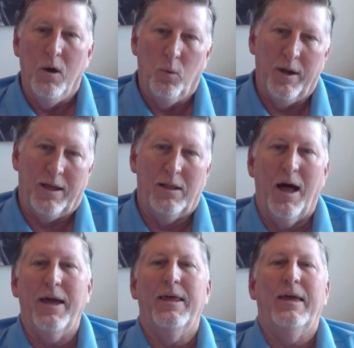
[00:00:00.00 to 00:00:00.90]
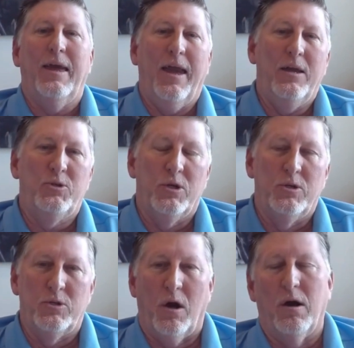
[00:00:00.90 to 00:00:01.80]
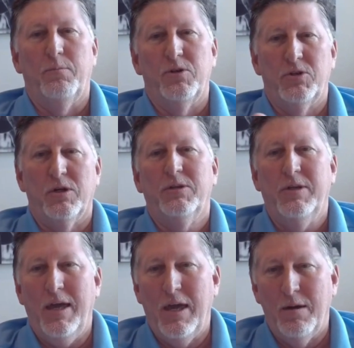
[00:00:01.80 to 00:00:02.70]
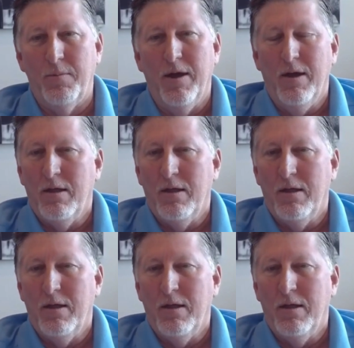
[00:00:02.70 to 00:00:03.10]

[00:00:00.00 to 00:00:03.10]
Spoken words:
when a client engages our Brazil team,